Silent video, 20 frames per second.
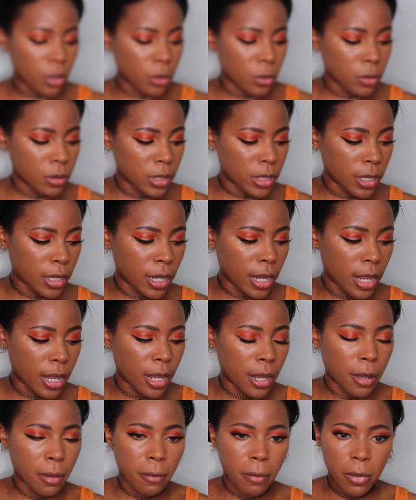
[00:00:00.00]
Golden
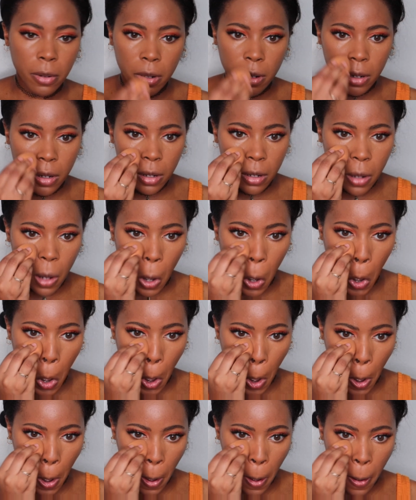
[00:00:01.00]
Amber.
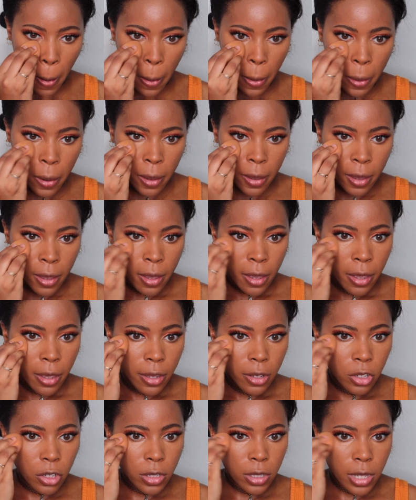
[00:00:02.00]

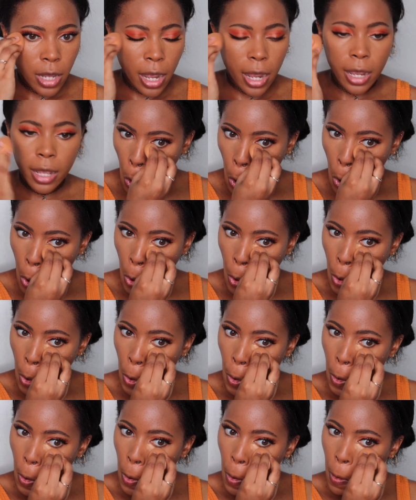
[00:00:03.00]
Just
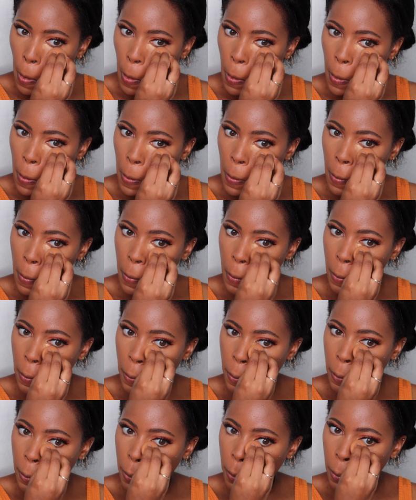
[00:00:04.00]
highlight under my
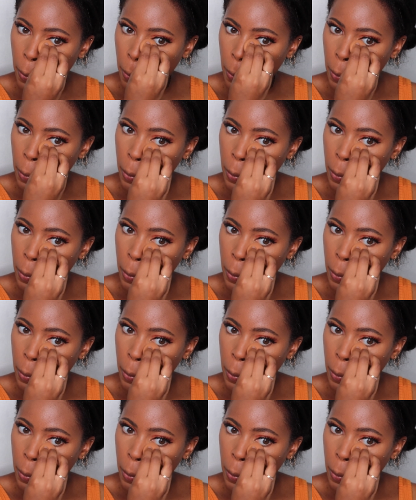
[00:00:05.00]
eyes,